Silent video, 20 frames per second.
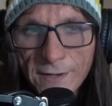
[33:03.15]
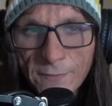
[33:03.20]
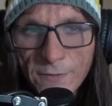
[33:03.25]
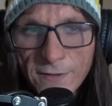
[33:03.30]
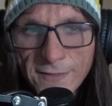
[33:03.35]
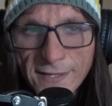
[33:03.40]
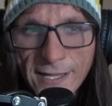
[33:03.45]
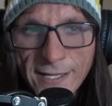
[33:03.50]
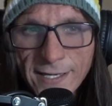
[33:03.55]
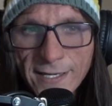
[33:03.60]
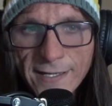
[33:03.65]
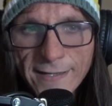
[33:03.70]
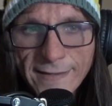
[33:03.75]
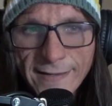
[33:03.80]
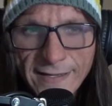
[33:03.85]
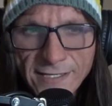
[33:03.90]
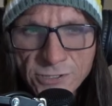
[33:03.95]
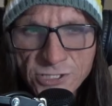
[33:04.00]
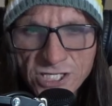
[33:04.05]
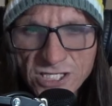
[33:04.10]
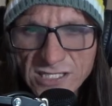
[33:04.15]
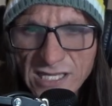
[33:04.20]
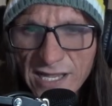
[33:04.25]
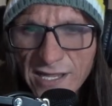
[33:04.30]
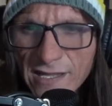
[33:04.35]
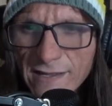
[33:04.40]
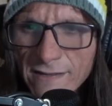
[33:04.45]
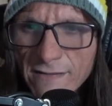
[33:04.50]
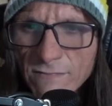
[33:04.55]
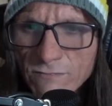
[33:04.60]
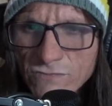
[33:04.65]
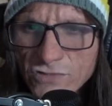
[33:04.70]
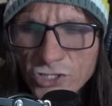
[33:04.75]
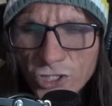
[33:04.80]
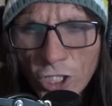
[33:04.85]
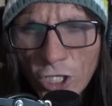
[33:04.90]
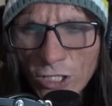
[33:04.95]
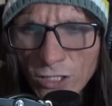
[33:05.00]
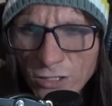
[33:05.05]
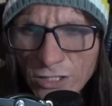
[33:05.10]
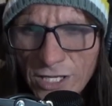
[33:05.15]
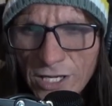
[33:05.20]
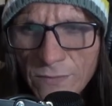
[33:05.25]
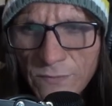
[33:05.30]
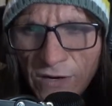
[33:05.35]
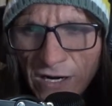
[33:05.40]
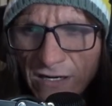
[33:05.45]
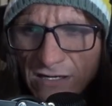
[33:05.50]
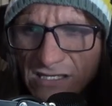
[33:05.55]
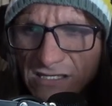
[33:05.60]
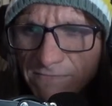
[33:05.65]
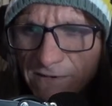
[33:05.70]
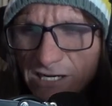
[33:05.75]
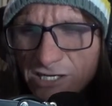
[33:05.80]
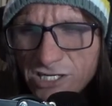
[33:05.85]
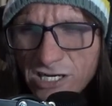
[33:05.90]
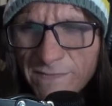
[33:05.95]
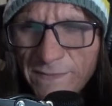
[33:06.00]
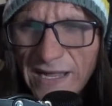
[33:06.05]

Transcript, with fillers: with it. And she's like, Charlie, you brought a spaceship.